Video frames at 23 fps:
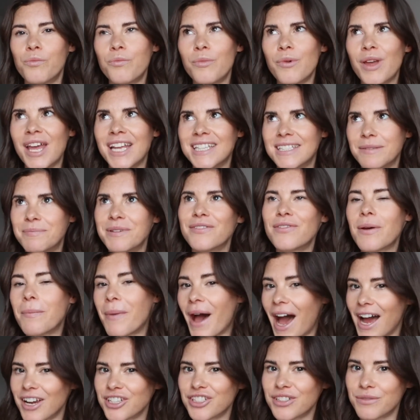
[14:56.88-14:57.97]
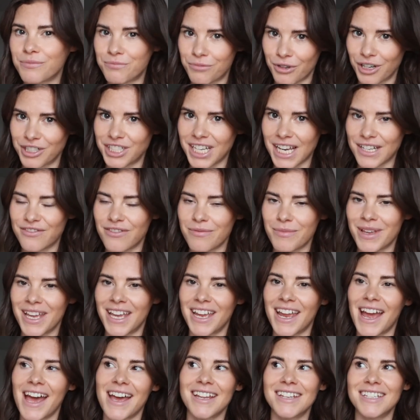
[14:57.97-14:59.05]
it's a bit of a passion project for
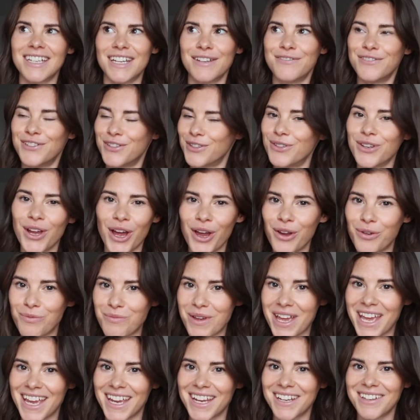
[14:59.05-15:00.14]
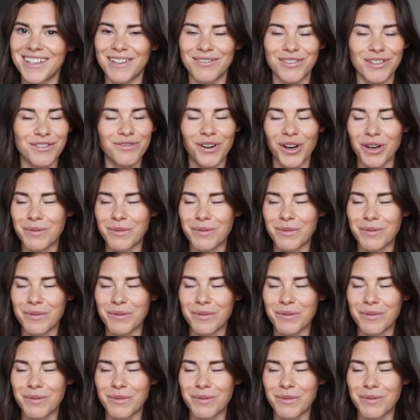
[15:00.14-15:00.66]
me. And if you know me, if you follow